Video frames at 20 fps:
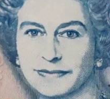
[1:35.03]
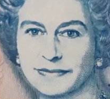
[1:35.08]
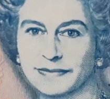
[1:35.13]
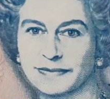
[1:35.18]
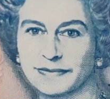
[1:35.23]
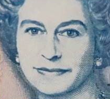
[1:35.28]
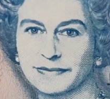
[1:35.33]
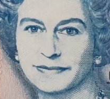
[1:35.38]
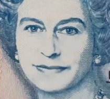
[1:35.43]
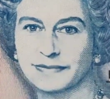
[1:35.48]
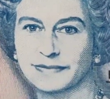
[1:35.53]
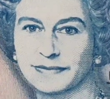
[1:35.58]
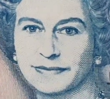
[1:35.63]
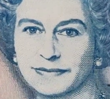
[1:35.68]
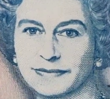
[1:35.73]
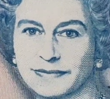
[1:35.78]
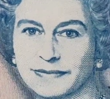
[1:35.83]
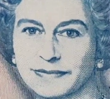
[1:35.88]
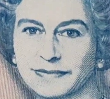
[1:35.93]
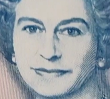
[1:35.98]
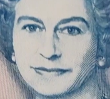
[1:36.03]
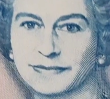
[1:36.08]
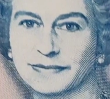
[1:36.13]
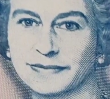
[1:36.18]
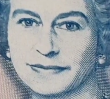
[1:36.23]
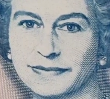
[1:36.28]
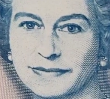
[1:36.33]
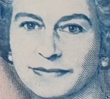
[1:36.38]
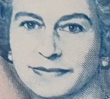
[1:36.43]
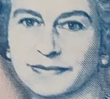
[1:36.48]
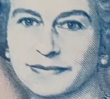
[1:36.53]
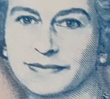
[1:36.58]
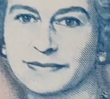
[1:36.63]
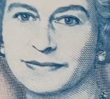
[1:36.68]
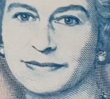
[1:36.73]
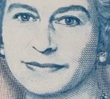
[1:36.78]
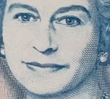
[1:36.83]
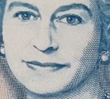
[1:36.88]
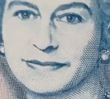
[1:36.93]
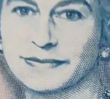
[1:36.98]
Details all the way
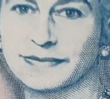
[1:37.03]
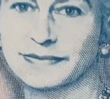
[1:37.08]
through,